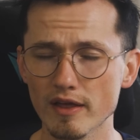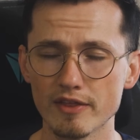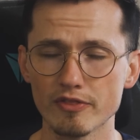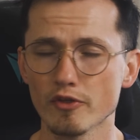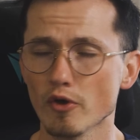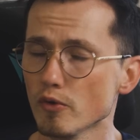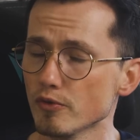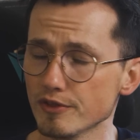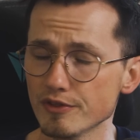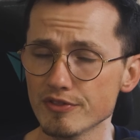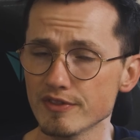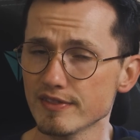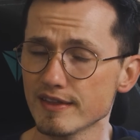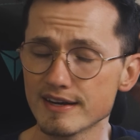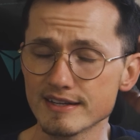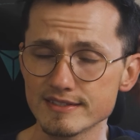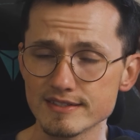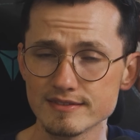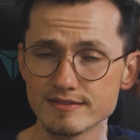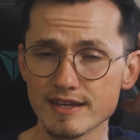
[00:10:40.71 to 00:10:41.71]
And the only thing
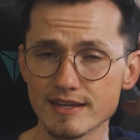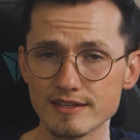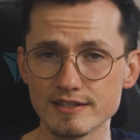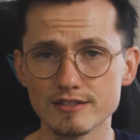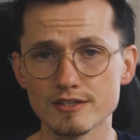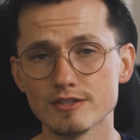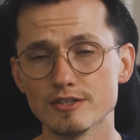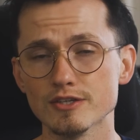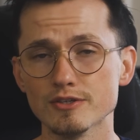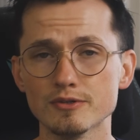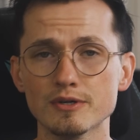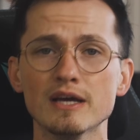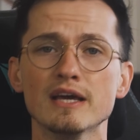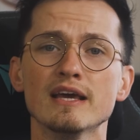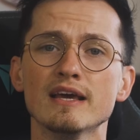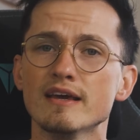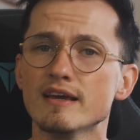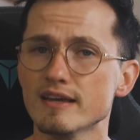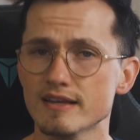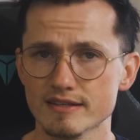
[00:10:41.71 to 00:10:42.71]
that it's intended to do
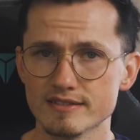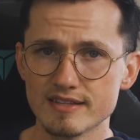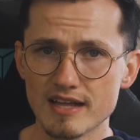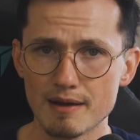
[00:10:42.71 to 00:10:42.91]
is